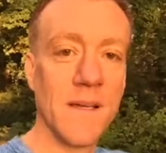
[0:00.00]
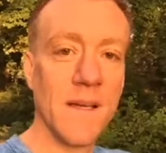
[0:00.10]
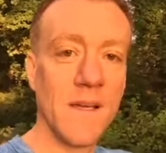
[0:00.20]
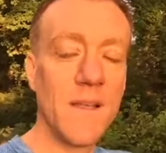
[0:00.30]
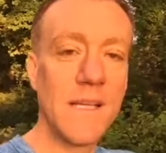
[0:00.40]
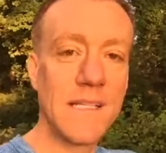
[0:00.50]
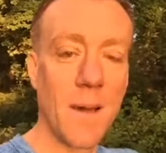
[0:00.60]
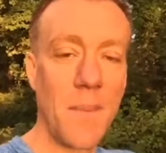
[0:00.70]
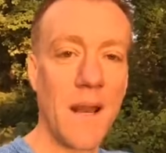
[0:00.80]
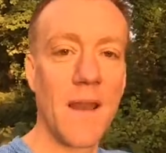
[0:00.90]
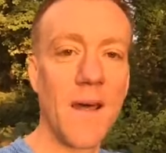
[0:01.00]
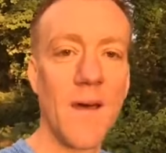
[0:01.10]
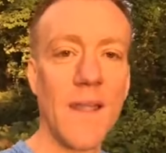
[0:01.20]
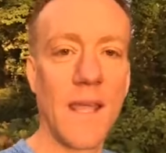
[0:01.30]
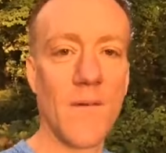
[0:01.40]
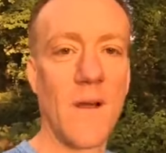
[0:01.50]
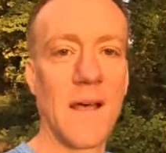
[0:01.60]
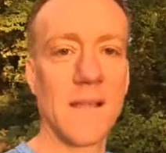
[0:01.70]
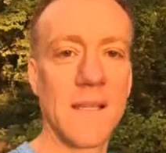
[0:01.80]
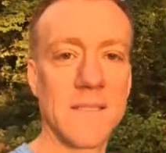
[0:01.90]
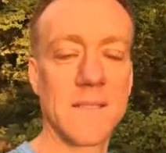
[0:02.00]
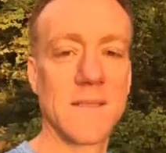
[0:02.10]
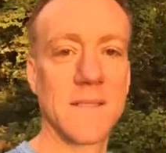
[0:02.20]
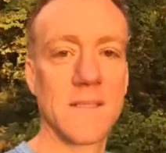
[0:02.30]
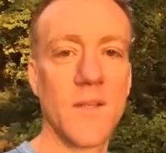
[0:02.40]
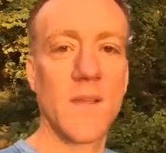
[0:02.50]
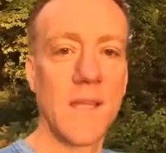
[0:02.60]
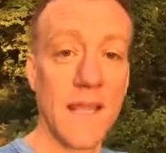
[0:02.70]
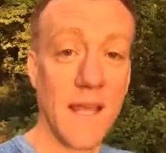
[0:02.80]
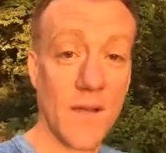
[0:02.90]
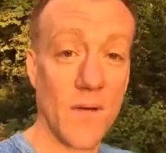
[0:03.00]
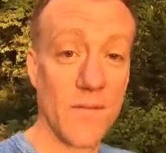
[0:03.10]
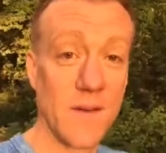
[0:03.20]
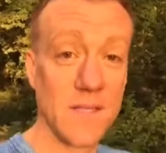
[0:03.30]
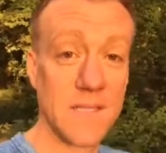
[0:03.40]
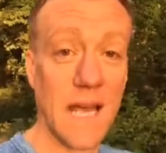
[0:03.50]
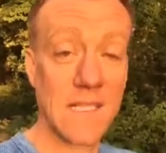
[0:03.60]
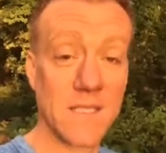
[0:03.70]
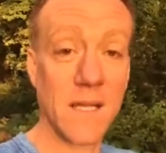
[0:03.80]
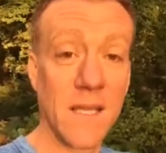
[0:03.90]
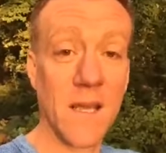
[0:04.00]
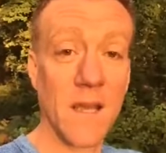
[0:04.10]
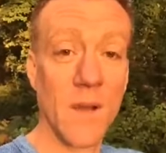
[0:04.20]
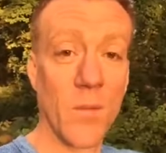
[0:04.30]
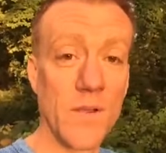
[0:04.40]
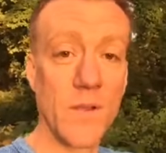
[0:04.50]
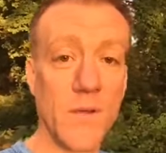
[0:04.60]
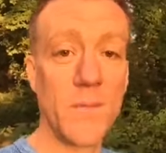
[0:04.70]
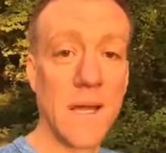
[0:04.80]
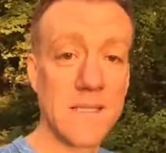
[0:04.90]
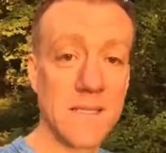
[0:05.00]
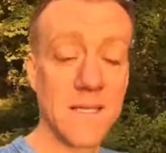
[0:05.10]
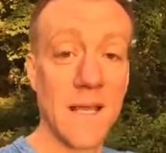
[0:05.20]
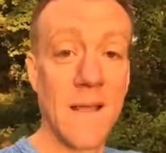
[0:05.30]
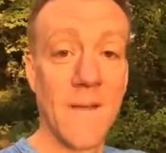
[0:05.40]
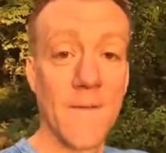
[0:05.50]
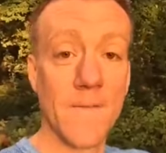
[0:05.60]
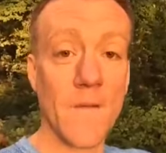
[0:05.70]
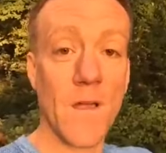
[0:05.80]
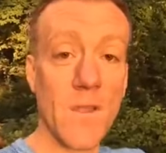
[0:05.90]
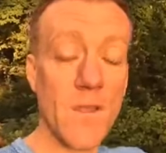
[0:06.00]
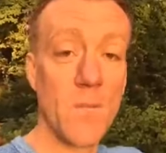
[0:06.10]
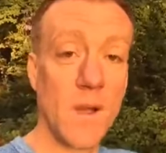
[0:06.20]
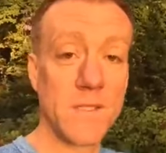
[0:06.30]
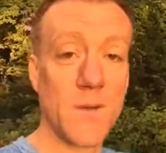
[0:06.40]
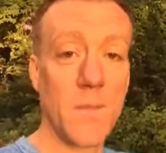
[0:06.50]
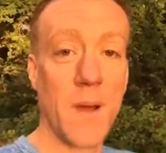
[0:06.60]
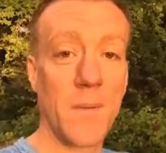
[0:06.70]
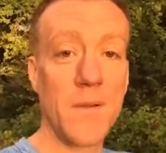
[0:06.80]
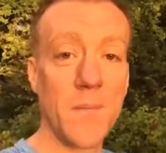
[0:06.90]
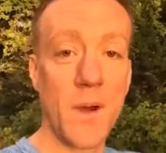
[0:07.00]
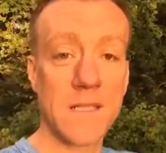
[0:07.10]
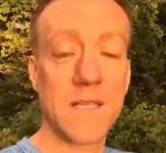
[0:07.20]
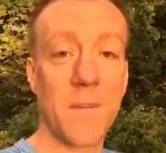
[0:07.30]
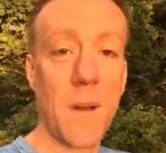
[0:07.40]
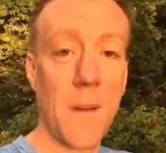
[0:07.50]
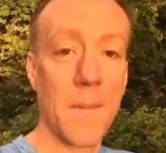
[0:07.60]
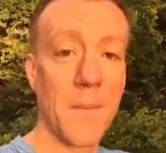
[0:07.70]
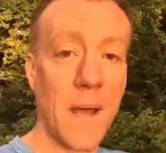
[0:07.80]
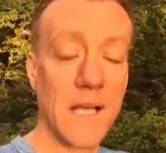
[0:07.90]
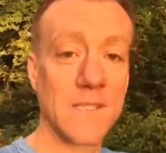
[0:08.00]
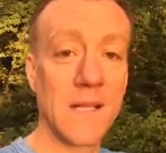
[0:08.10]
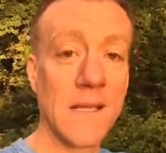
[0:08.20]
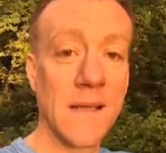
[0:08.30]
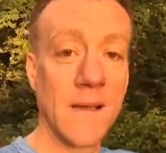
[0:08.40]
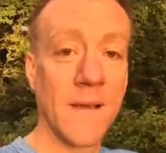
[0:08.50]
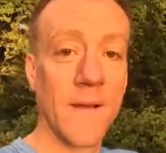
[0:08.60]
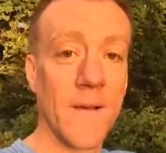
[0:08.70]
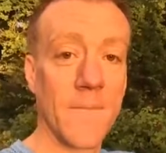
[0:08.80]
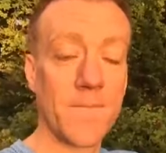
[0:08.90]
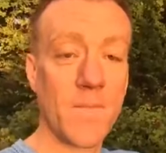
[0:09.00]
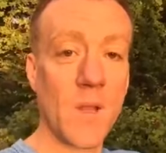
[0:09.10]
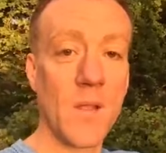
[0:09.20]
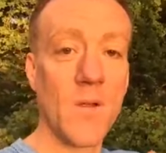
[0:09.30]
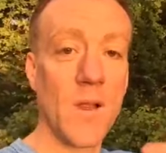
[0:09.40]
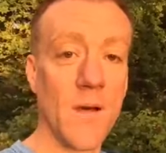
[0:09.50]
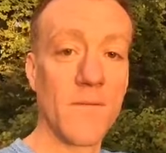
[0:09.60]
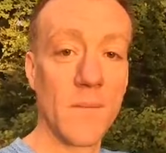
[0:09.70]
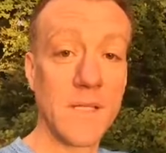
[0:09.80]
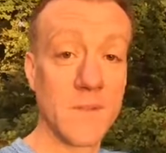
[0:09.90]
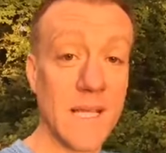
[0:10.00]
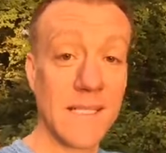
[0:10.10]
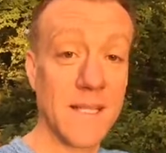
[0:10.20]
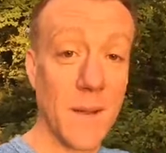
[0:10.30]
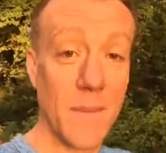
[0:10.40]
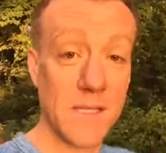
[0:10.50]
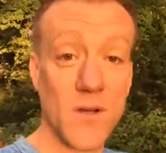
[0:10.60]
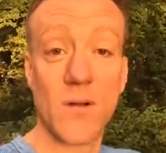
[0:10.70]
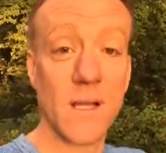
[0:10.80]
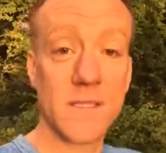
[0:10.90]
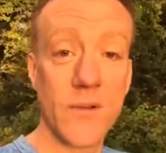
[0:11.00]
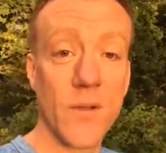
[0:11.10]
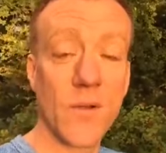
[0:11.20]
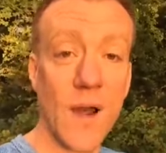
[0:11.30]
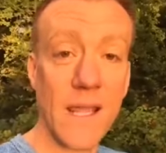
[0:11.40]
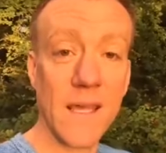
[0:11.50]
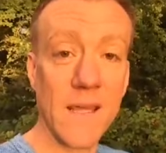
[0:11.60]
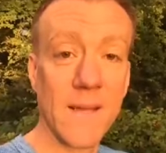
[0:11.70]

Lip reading: You need a bit of learning around this so you can get that confidence that actually what you do matters and that you might trip up and you might slip up, but actually you learn from these mistakes and come back stronger until you crack it.